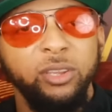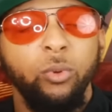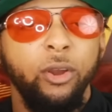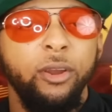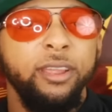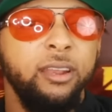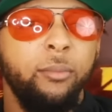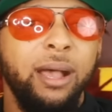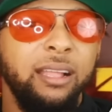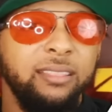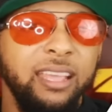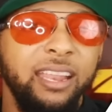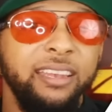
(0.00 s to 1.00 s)
worrying
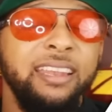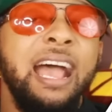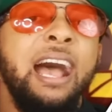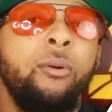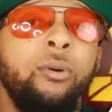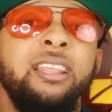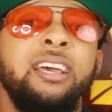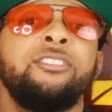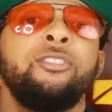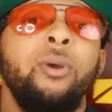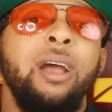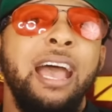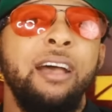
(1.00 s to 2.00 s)
about that now unless
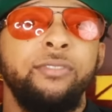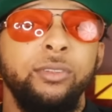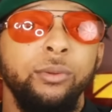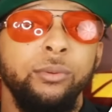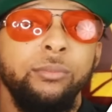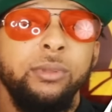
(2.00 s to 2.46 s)
you have to.